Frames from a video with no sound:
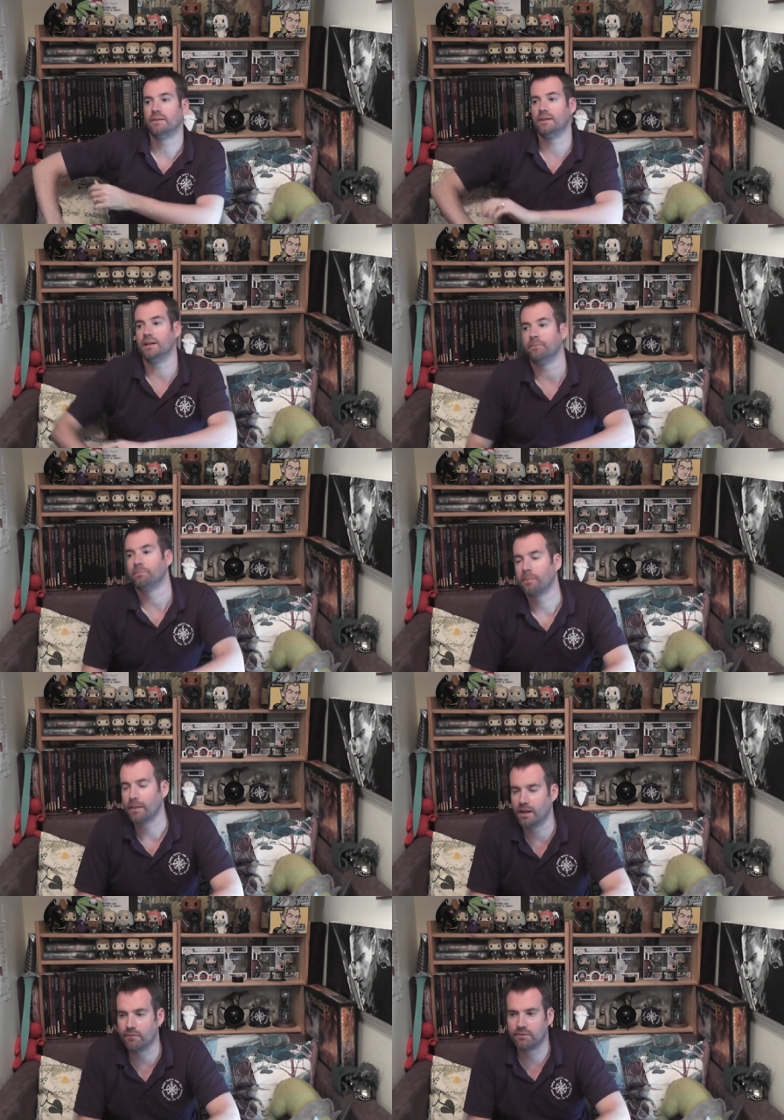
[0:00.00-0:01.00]
So yeah,
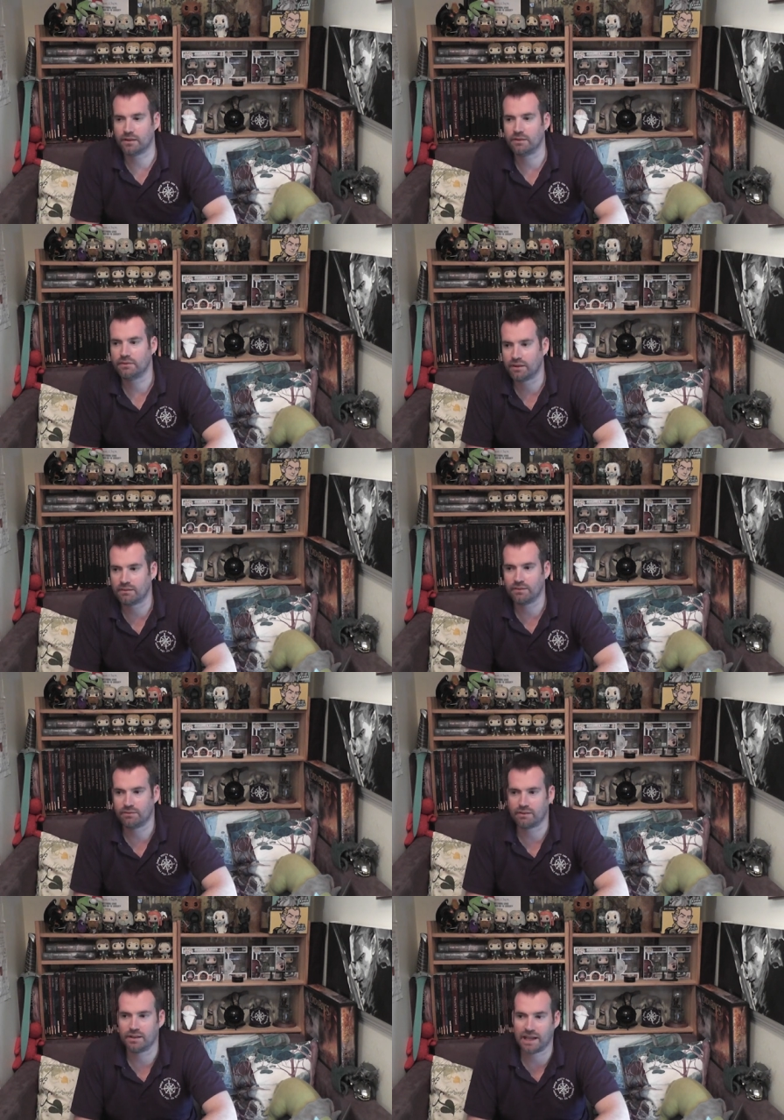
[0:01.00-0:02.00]
I'm very very
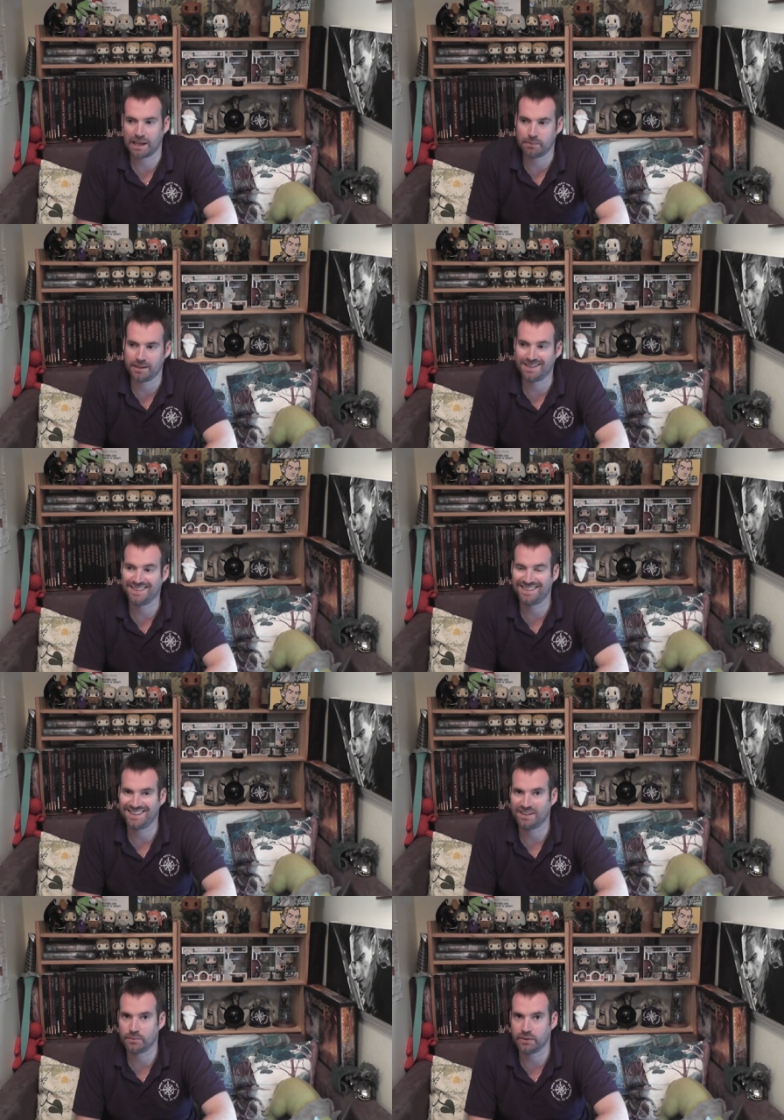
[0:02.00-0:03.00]
very happy
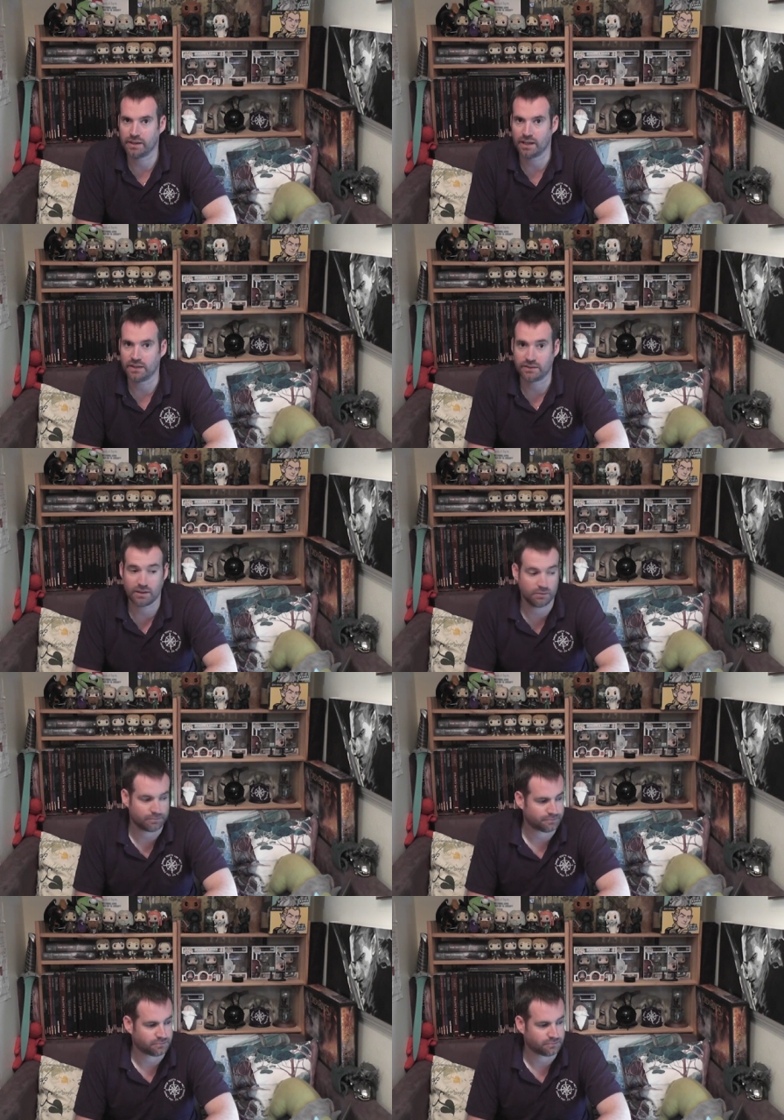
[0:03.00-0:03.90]
indeed with that. So